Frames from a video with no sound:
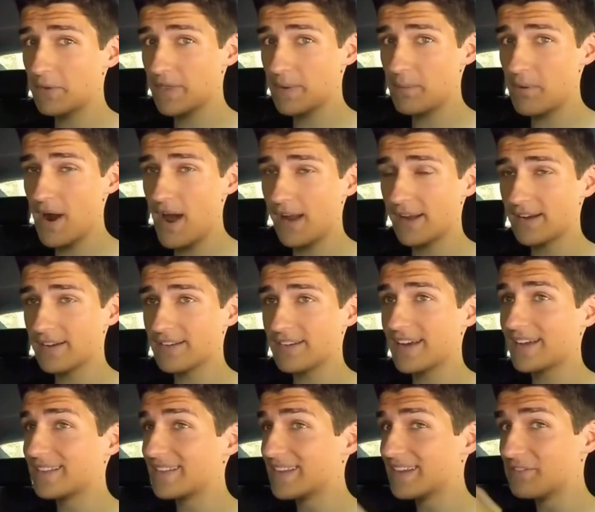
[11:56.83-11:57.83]
with the product
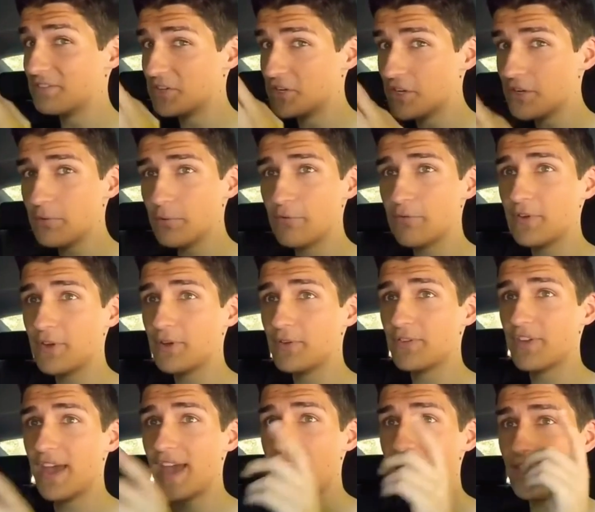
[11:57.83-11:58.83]
and leave good
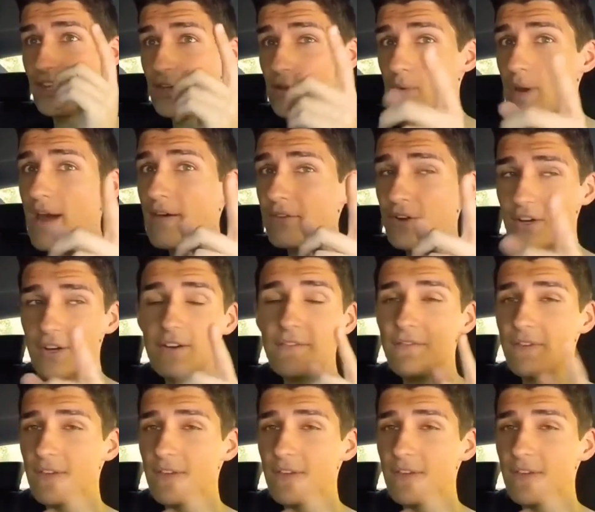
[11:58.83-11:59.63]
reviews and you have a good